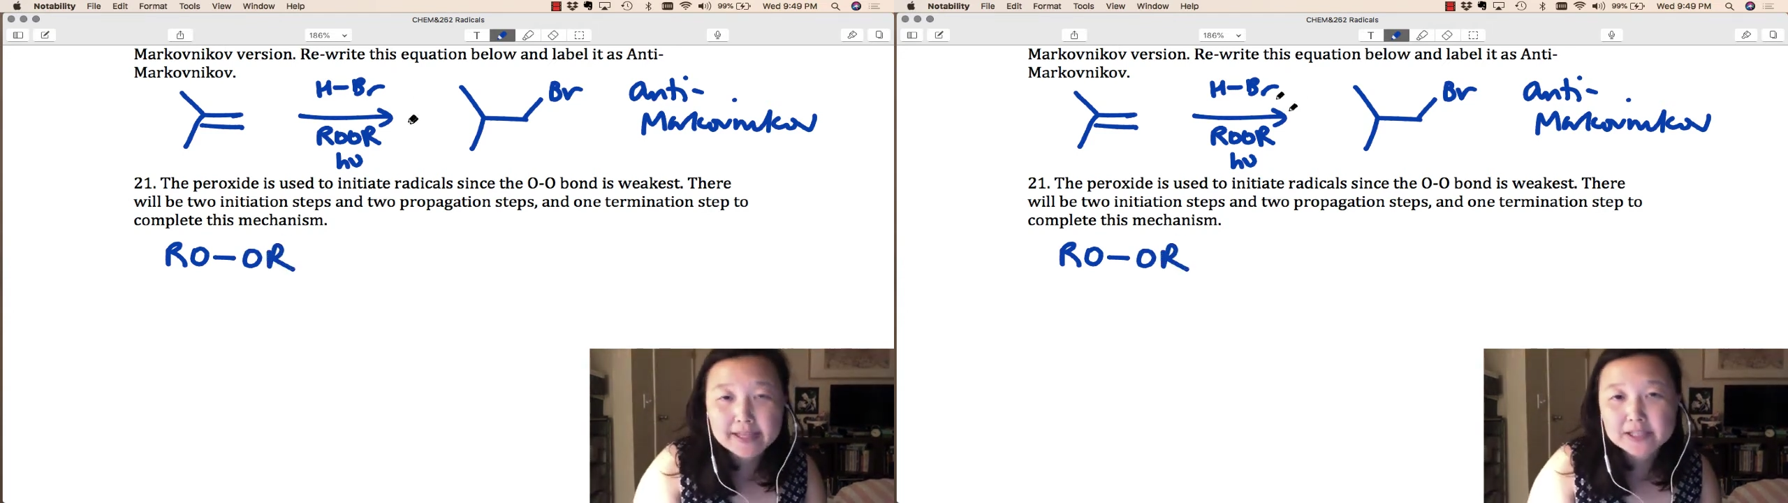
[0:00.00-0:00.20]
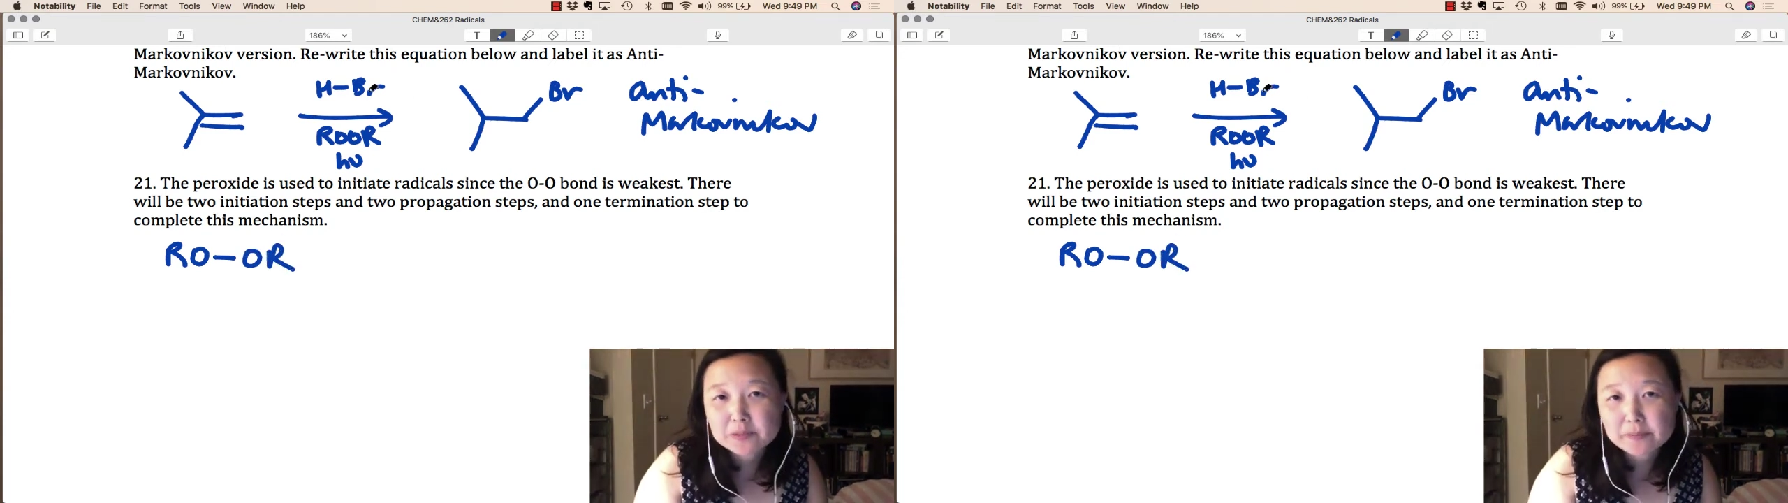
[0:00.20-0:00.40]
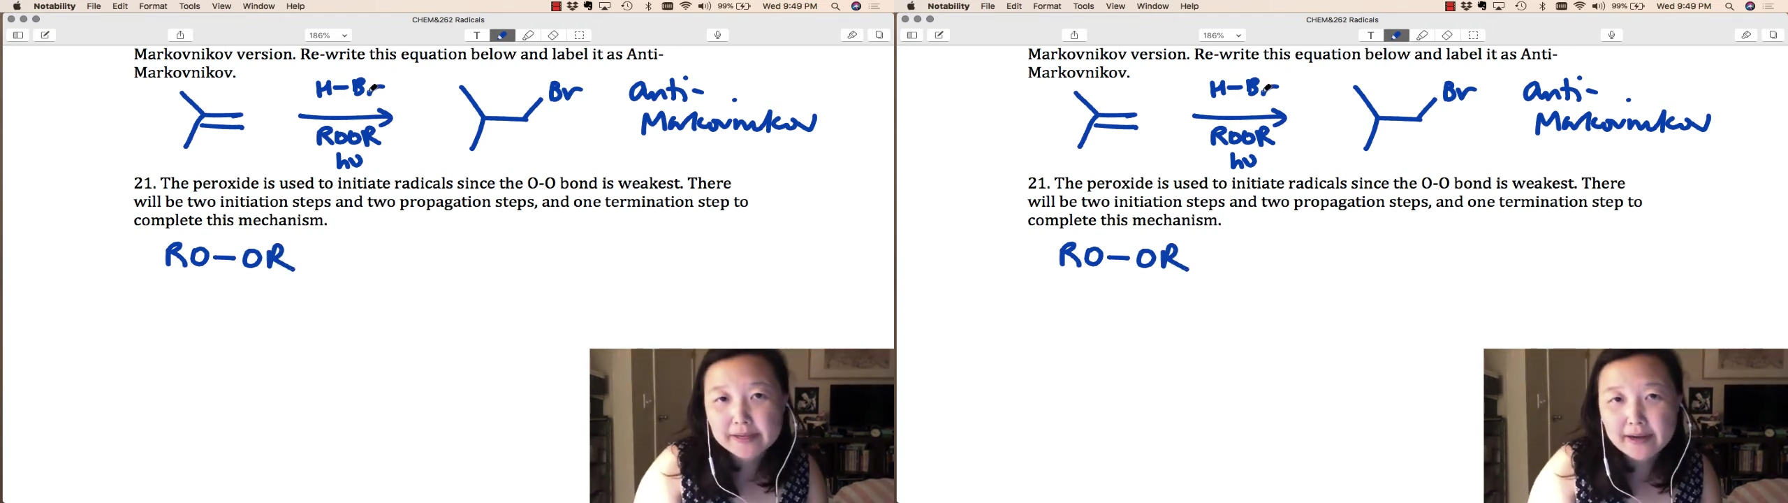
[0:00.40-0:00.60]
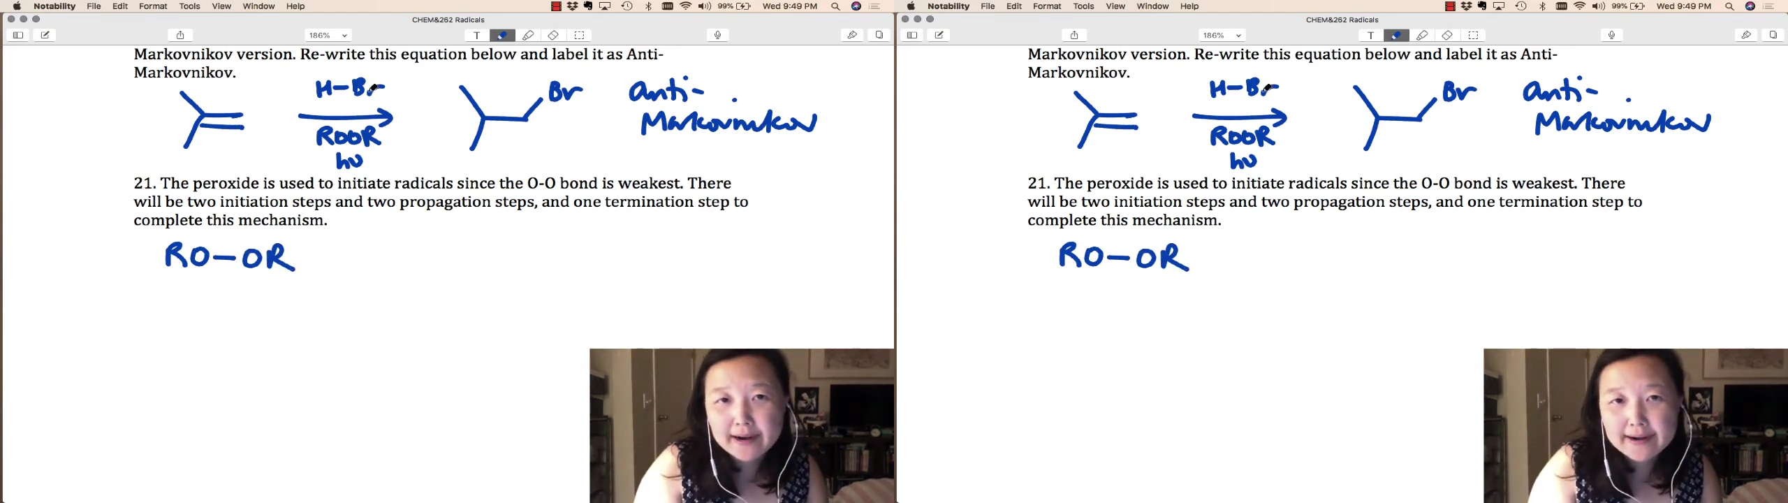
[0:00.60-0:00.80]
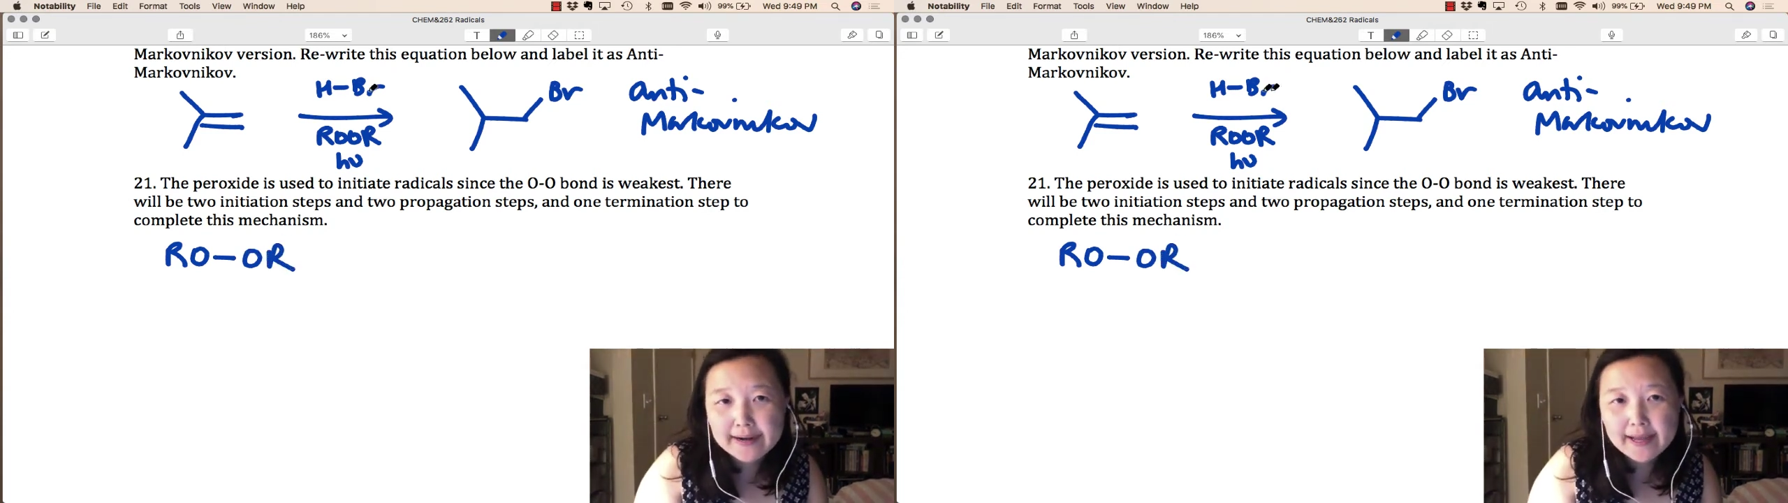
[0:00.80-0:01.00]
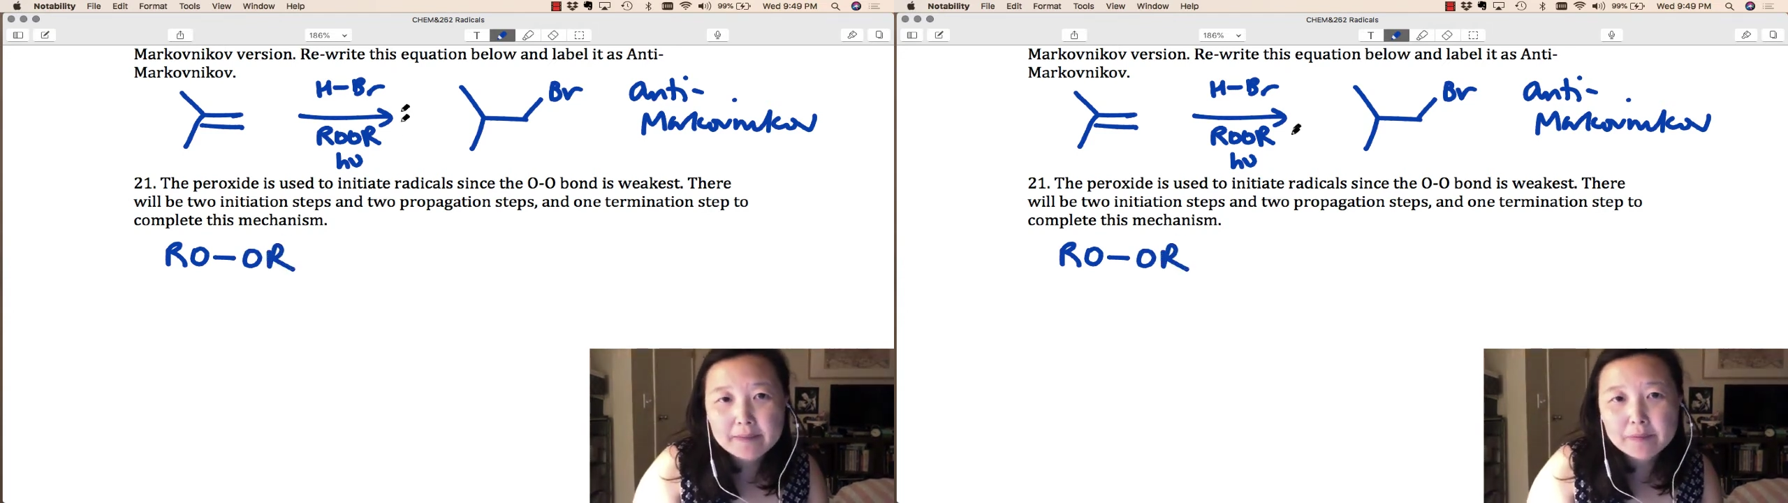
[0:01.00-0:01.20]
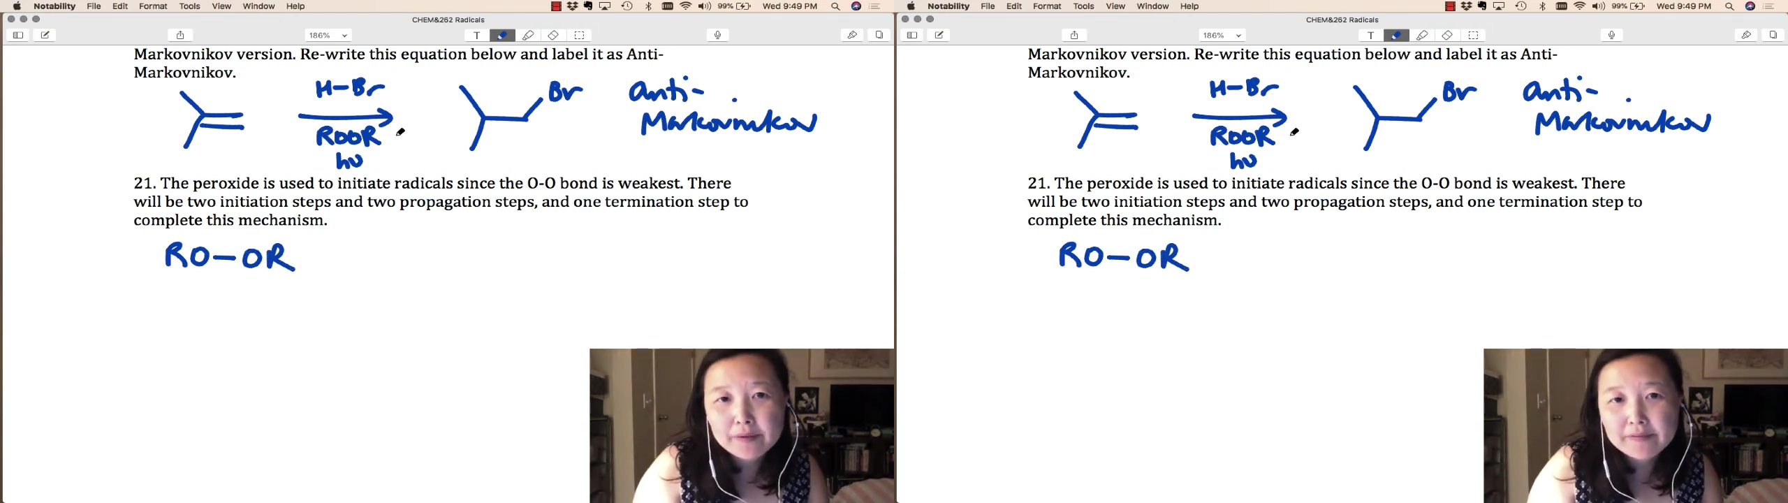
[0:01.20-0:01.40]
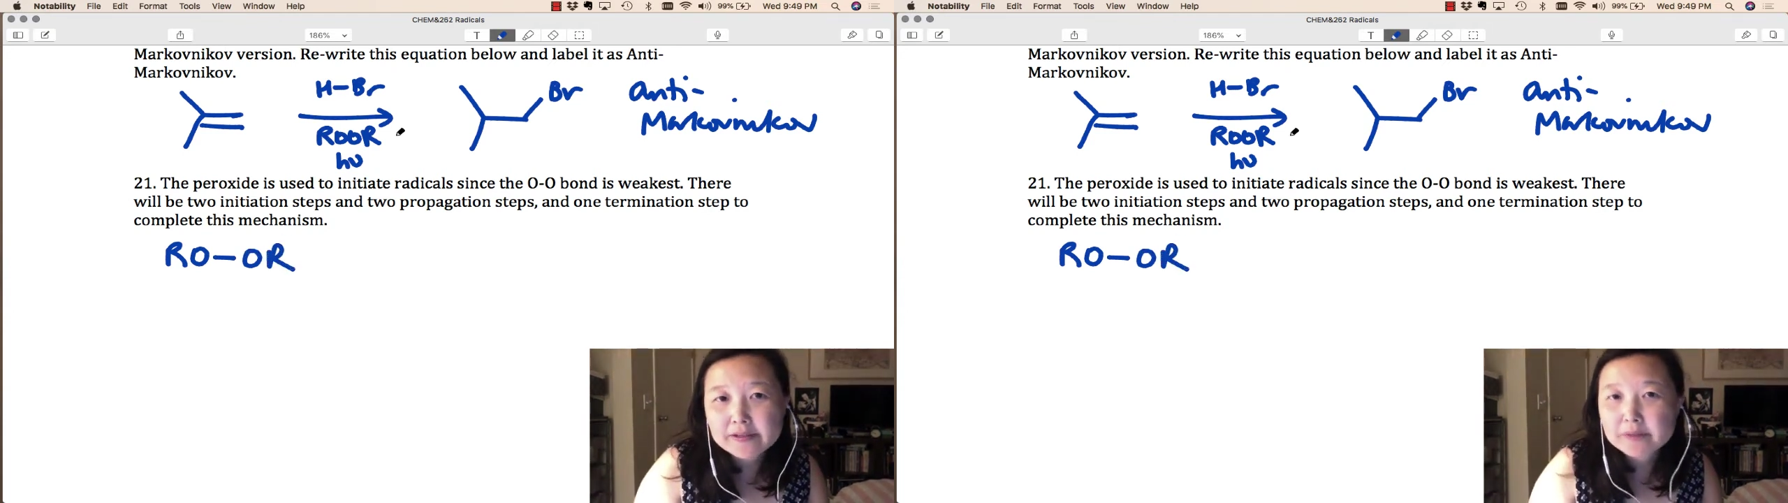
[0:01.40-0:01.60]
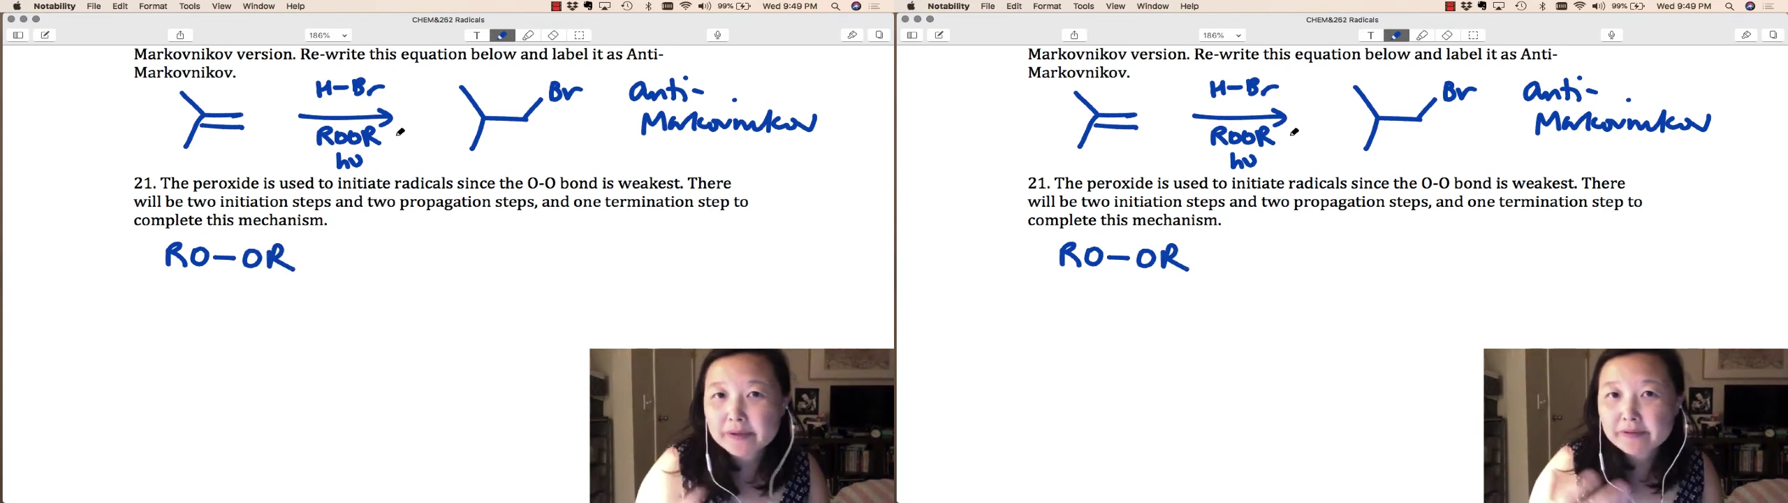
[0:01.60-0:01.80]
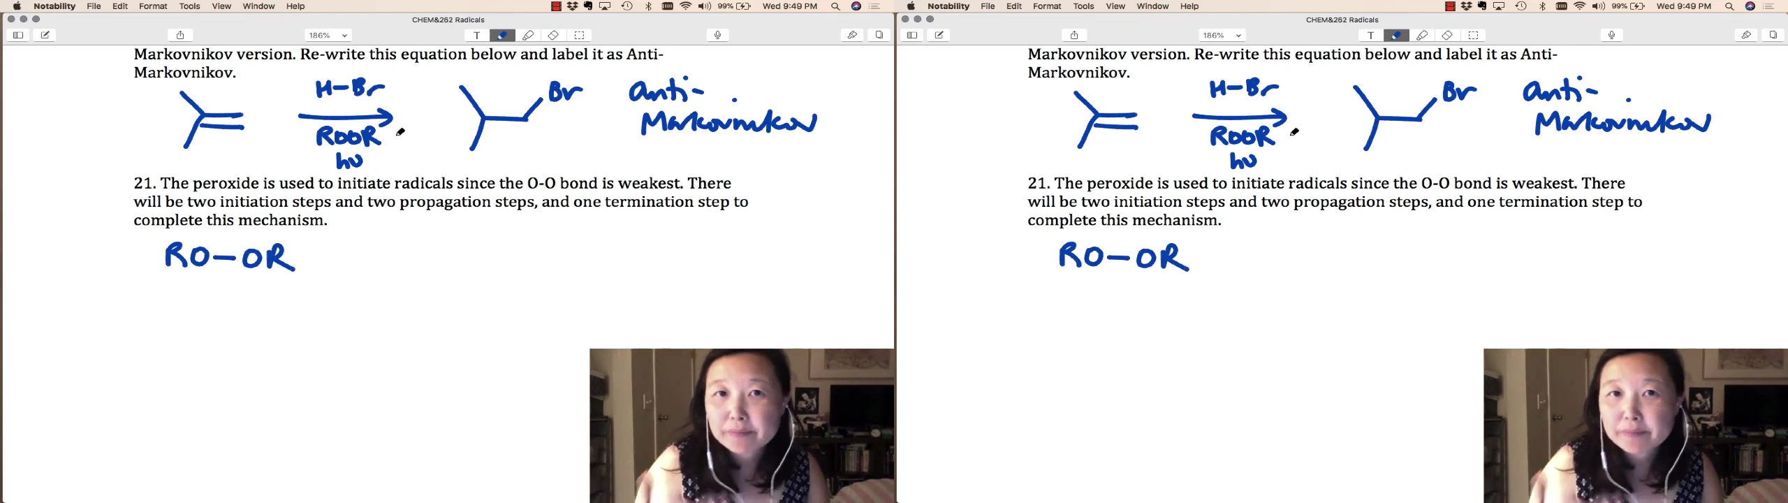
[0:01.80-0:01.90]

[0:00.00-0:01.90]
HBr, but we have a little bit of